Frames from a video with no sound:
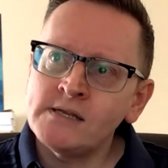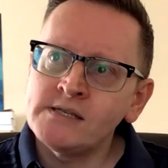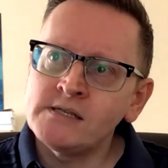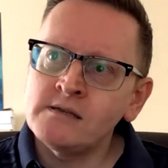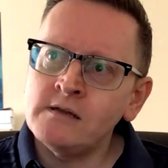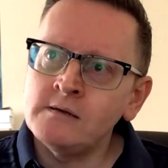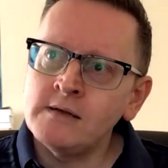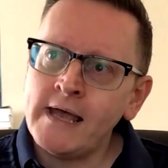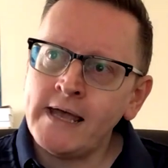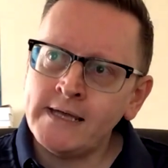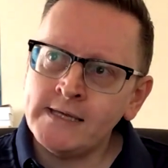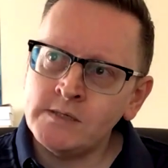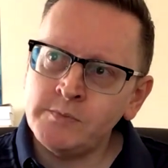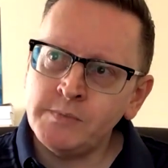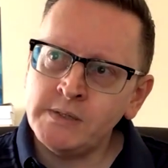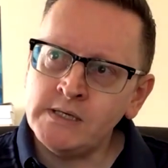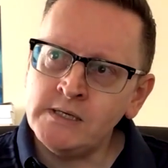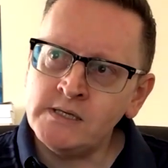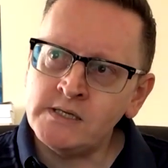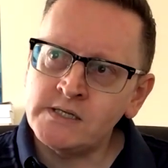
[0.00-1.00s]
Sun
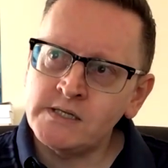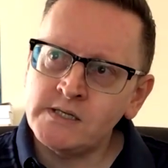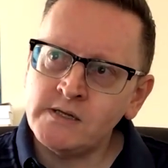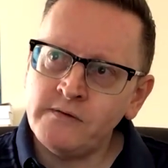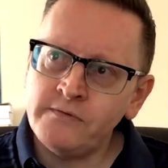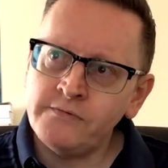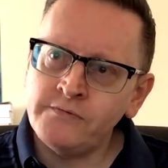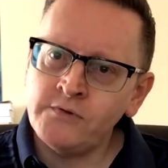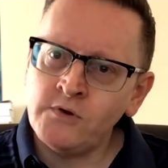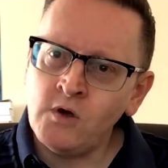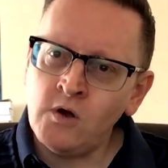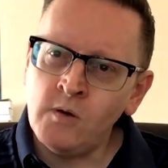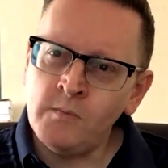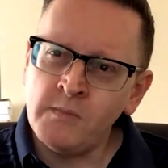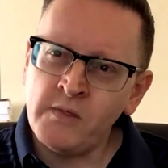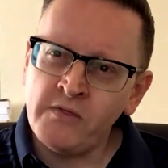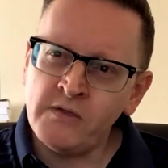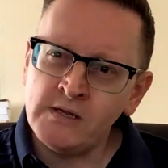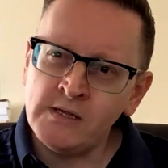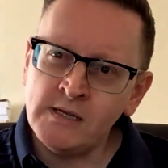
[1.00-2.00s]
headpiece
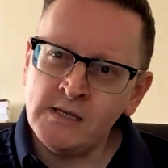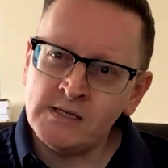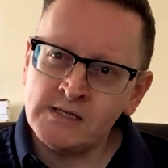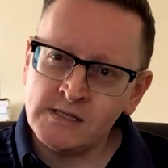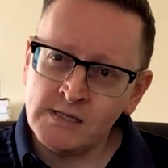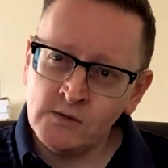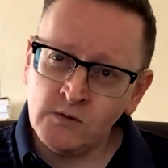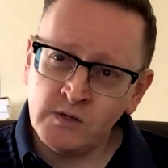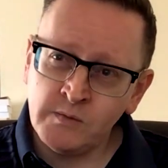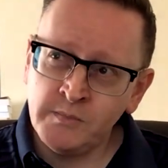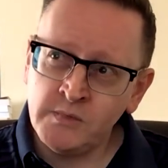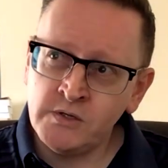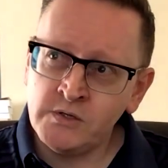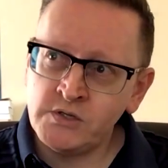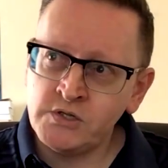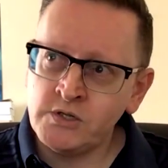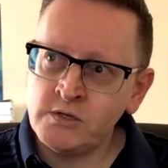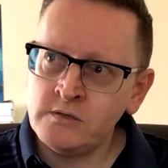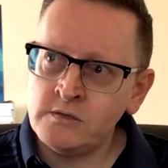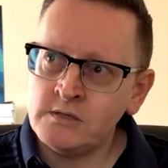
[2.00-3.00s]
from the Silk
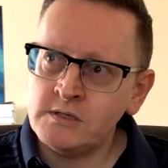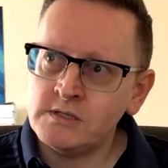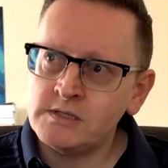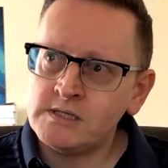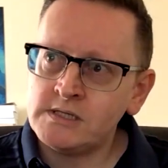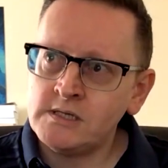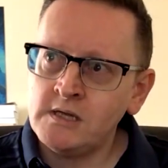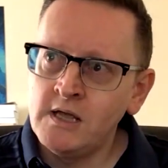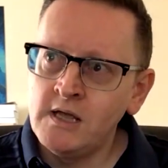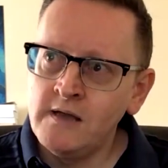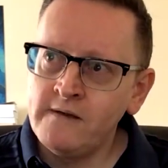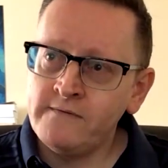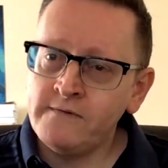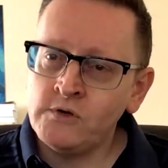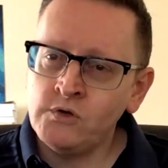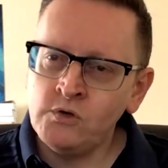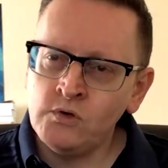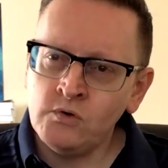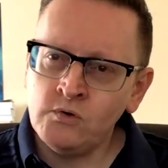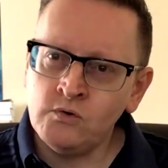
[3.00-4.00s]
Merchant for
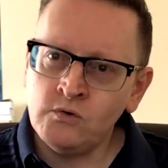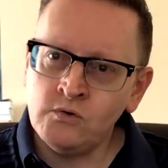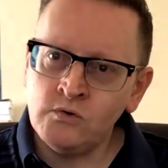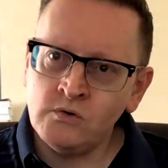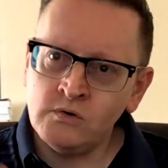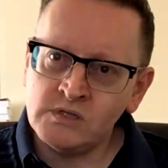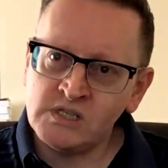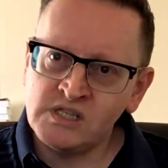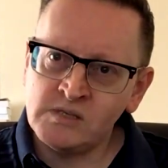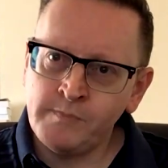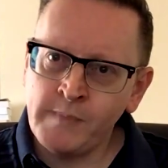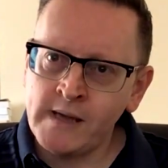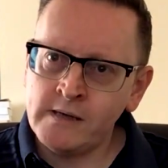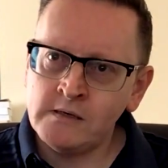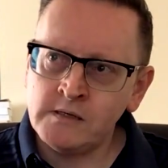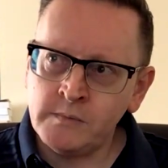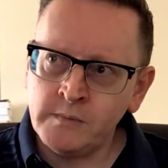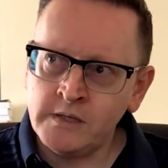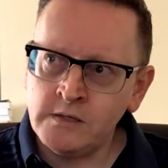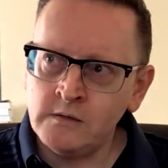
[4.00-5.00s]
your
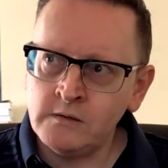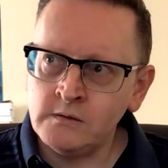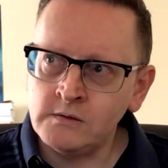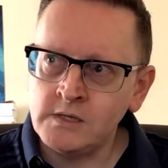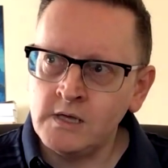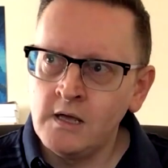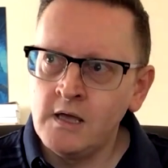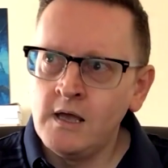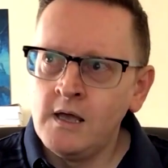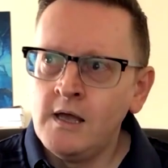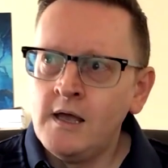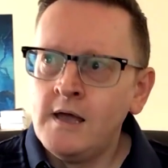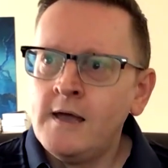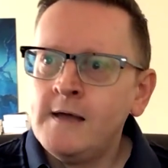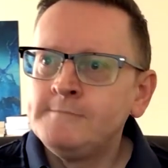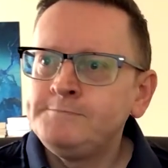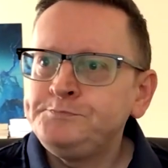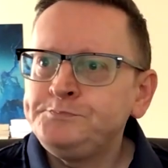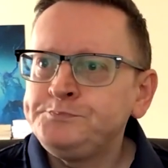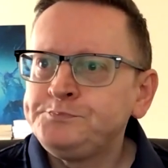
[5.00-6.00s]
spender build.
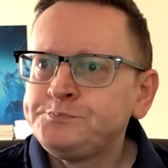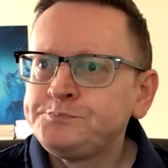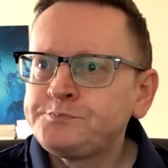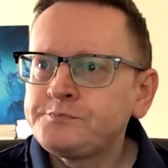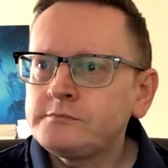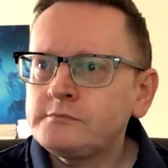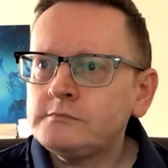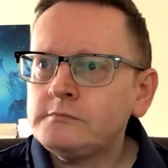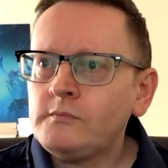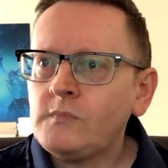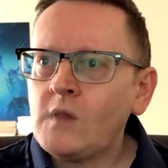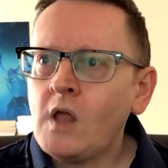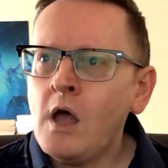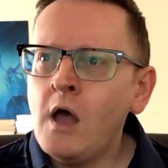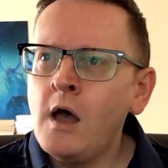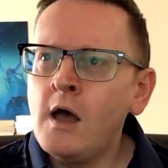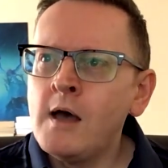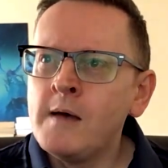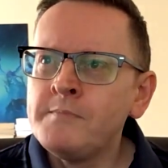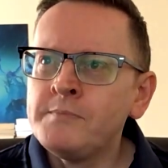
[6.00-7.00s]

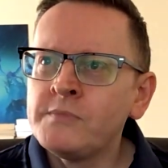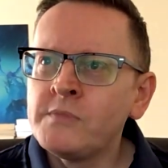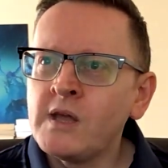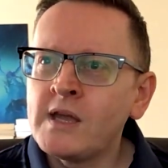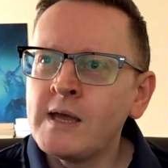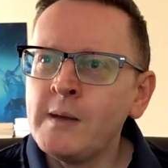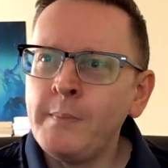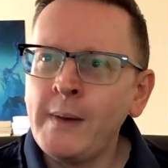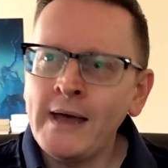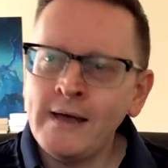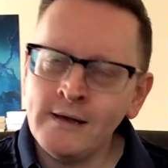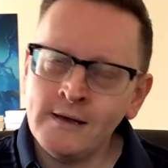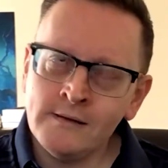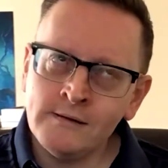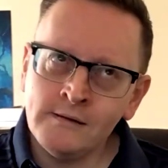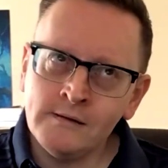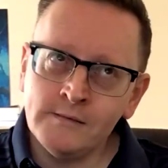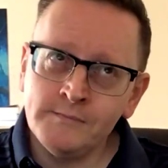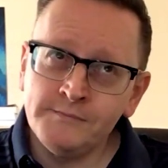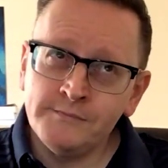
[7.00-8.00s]
The
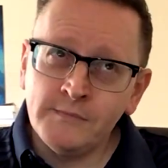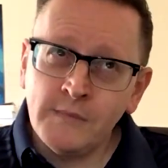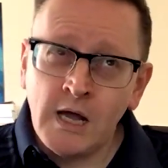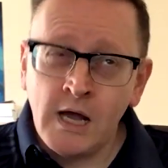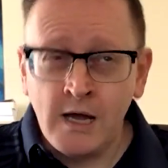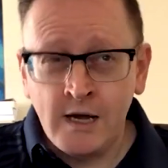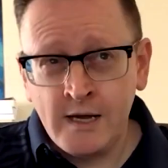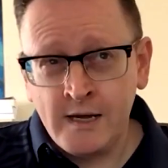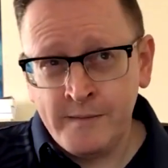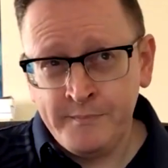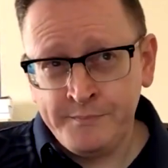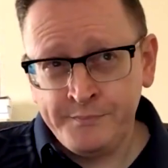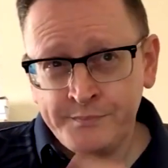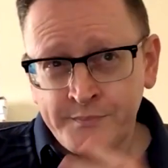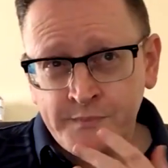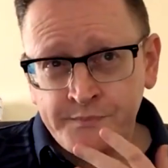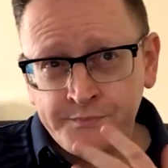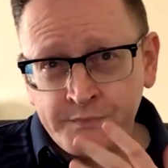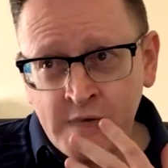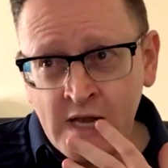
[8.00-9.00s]
Cabal
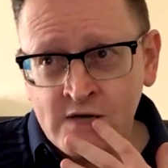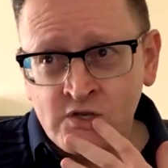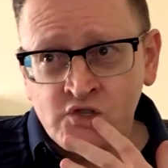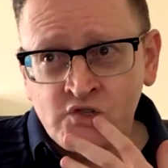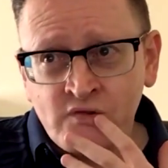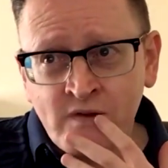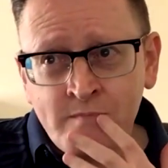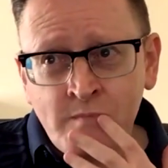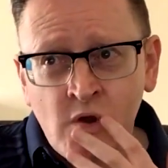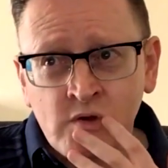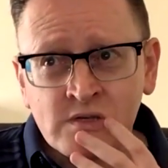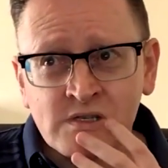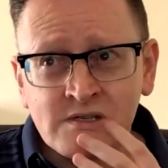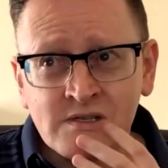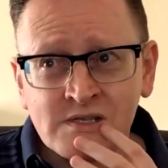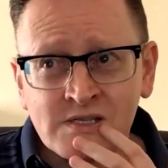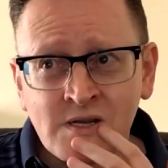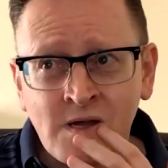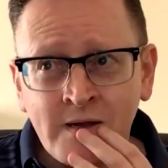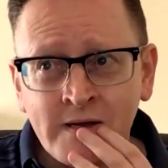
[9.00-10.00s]
Legendary Monster
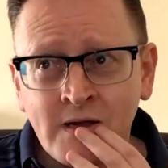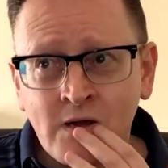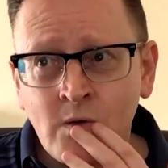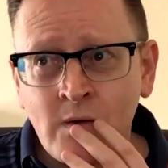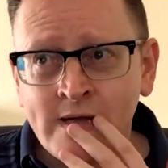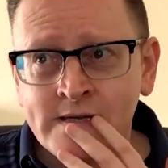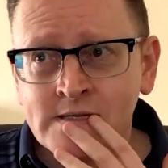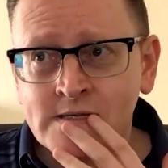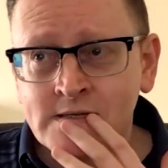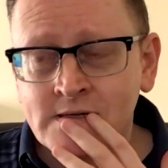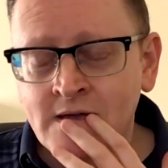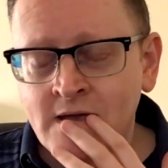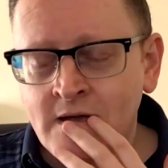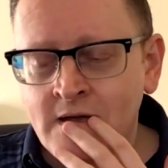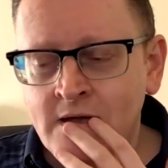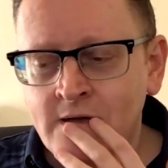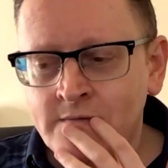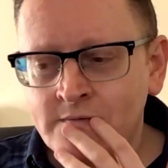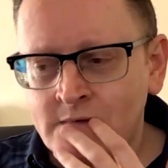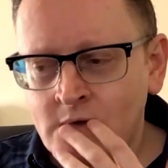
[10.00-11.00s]
side quest
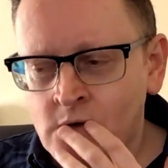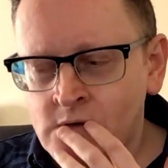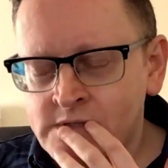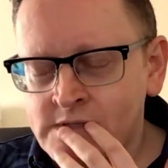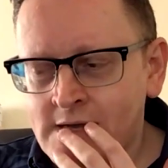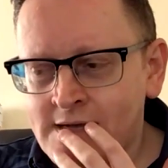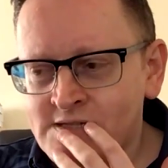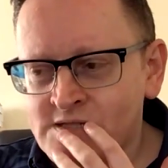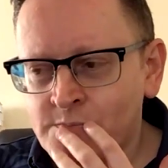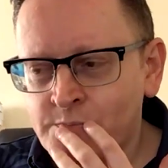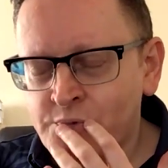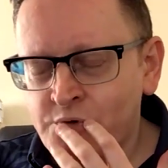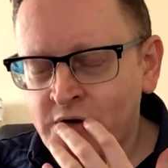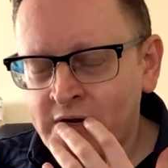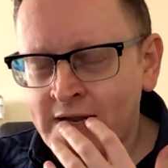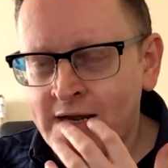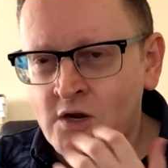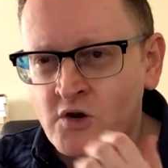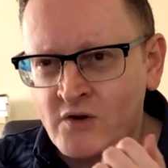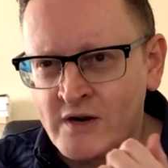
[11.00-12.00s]
also has some
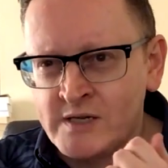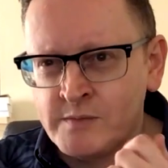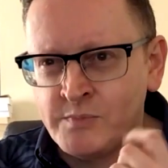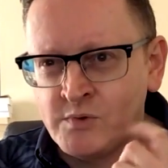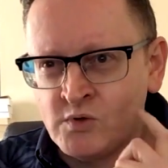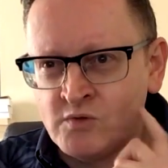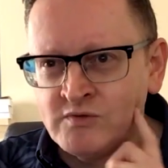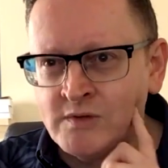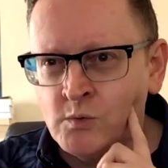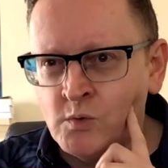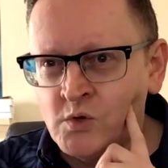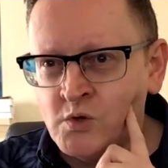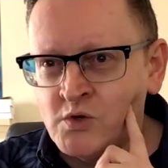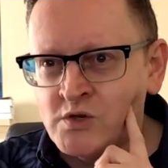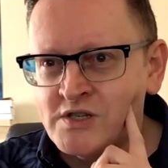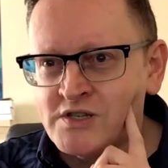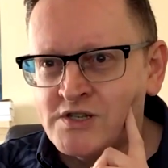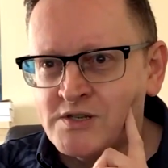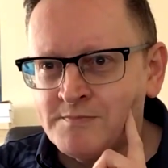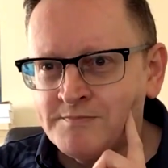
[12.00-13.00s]
pretty incredible
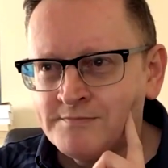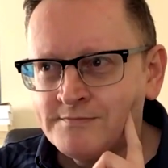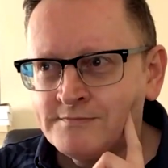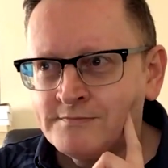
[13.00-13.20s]
rewards.